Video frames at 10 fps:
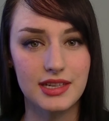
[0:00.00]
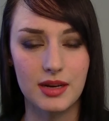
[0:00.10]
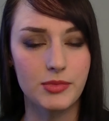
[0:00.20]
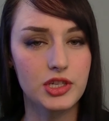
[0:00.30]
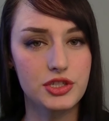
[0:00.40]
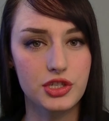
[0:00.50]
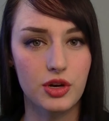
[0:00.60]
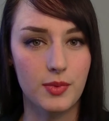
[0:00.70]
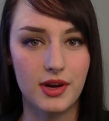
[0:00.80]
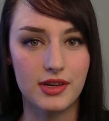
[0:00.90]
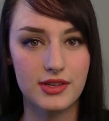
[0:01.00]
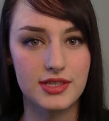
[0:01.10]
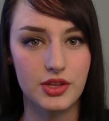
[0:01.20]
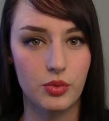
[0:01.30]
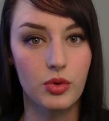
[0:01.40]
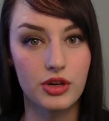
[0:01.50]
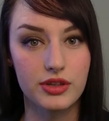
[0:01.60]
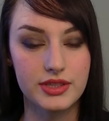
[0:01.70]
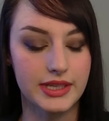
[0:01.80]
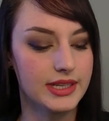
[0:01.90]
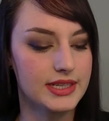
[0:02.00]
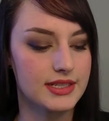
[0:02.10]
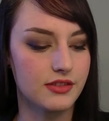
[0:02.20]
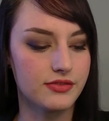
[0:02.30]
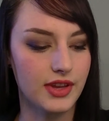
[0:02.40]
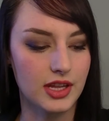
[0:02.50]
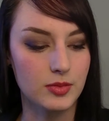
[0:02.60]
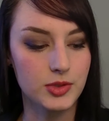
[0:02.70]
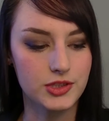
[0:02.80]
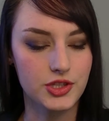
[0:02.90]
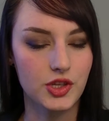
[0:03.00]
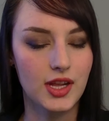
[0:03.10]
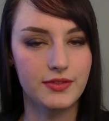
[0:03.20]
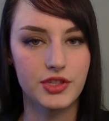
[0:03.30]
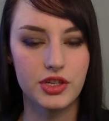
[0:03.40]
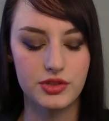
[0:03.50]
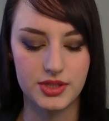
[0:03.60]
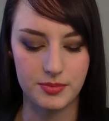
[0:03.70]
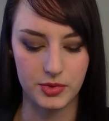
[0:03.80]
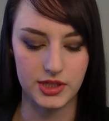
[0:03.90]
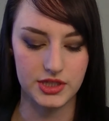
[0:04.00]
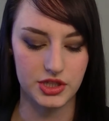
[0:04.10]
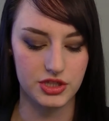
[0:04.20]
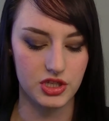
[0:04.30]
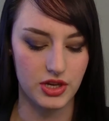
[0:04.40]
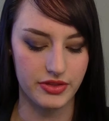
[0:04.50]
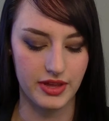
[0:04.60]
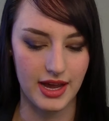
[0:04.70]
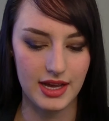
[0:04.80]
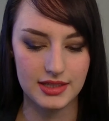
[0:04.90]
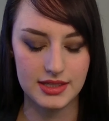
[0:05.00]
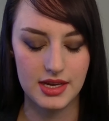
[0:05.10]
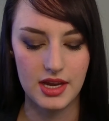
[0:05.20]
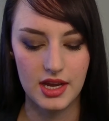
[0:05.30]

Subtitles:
and I'm not sure where else in the world it is available, so you'll have to do some research on that.